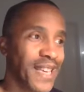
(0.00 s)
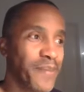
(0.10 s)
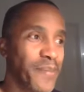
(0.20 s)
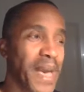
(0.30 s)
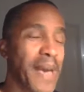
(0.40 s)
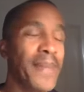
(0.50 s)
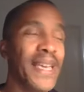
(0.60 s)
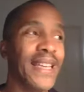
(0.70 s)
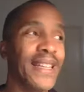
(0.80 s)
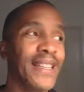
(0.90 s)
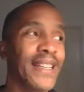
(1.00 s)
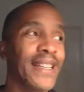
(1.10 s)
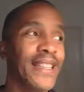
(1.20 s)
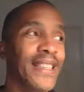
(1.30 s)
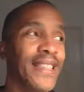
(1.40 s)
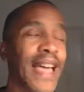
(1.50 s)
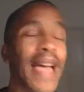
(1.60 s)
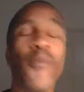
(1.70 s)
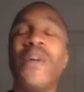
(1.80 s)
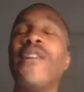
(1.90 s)
maybe
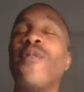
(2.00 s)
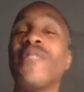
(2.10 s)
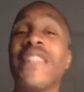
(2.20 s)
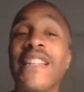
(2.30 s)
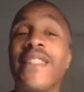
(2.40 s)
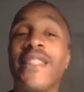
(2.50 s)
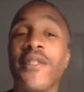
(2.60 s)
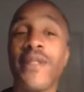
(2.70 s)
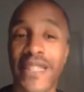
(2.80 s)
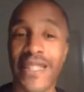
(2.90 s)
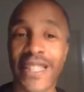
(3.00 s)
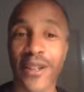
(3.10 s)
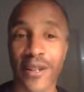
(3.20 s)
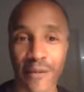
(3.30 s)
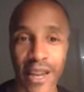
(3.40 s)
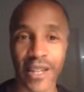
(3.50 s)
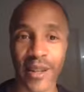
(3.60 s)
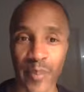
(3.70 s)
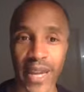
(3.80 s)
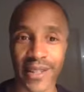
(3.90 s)
we don't necessarily see on a
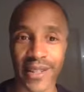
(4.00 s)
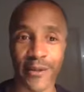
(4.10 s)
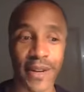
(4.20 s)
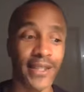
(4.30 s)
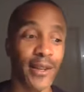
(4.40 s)
regular basis, right?